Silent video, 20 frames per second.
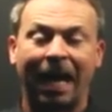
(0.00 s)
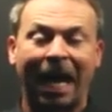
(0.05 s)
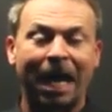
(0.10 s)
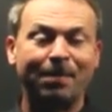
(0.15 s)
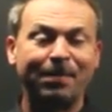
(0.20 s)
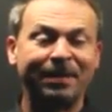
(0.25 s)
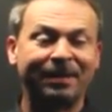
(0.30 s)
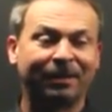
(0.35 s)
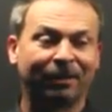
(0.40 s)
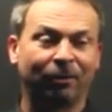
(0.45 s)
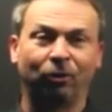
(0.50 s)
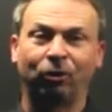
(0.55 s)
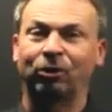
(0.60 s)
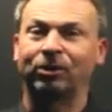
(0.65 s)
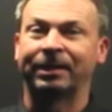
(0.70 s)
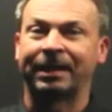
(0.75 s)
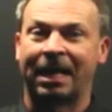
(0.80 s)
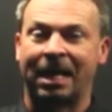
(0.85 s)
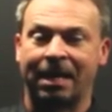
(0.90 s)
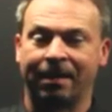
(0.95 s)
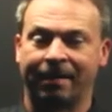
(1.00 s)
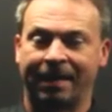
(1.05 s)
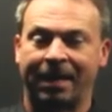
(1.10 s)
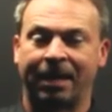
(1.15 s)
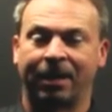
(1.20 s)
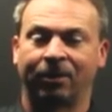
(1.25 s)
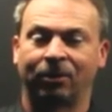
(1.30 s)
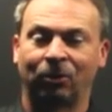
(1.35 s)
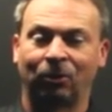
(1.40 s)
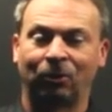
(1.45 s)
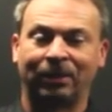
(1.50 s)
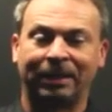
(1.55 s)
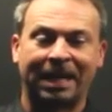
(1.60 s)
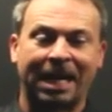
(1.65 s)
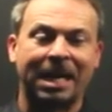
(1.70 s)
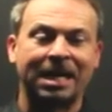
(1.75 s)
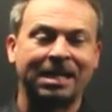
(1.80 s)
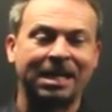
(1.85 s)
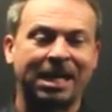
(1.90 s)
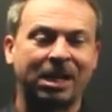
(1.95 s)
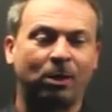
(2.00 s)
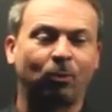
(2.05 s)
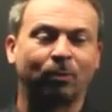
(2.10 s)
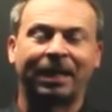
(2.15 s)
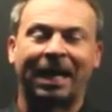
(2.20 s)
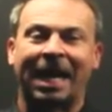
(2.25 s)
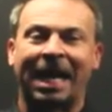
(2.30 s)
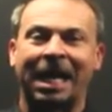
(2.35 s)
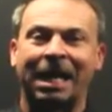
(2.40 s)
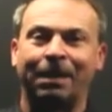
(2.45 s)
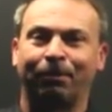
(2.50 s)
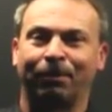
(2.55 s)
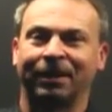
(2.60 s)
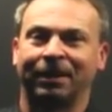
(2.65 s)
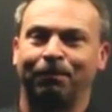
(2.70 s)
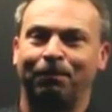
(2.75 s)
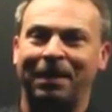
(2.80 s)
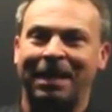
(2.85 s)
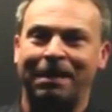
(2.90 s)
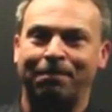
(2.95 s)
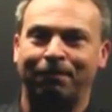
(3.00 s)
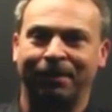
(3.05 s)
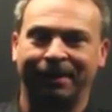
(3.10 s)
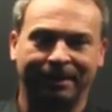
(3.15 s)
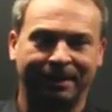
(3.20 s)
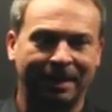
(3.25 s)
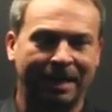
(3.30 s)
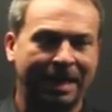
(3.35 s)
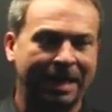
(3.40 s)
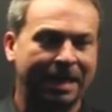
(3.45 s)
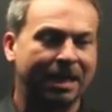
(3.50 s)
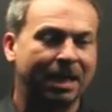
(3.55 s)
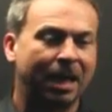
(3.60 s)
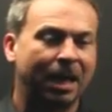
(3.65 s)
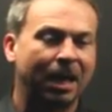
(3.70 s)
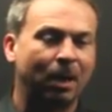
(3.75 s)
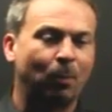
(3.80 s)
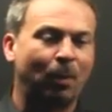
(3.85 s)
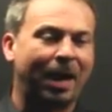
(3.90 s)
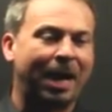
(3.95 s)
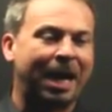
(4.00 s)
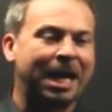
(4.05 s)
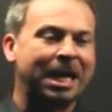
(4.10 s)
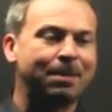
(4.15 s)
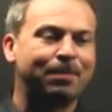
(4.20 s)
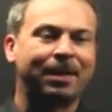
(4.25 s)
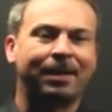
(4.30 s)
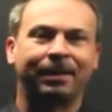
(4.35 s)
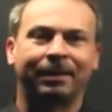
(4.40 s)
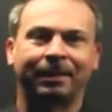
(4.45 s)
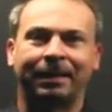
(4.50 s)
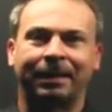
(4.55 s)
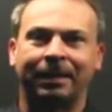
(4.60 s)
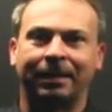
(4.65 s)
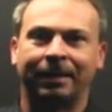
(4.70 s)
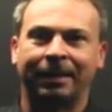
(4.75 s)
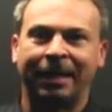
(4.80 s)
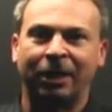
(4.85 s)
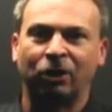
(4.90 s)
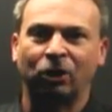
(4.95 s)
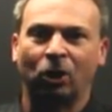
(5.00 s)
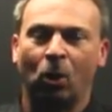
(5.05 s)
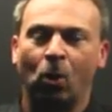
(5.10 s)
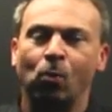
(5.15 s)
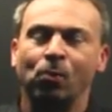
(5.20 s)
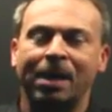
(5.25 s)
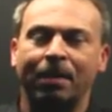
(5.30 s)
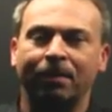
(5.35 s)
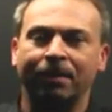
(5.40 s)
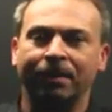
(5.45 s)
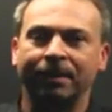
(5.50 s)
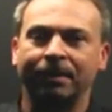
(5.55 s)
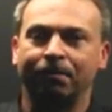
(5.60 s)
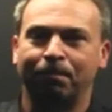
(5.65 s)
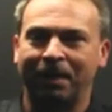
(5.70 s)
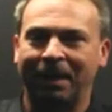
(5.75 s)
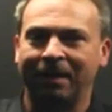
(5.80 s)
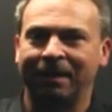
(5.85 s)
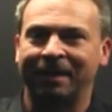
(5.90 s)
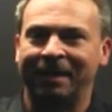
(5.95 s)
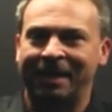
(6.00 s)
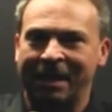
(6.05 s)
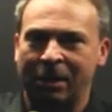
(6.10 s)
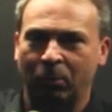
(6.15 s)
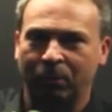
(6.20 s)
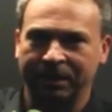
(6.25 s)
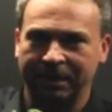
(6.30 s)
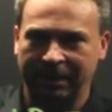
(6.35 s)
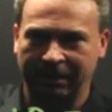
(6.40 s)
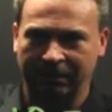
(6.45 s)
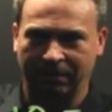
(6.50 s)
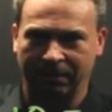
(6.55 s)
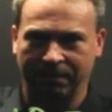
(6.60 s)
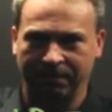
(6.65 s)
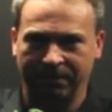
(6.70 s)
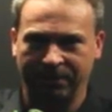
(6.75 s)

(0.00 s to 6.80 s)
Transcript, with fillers: How many solutions are there to 10 equals a plus b plus c, where a, b, and c are each whole numbers bigger than equal to 0?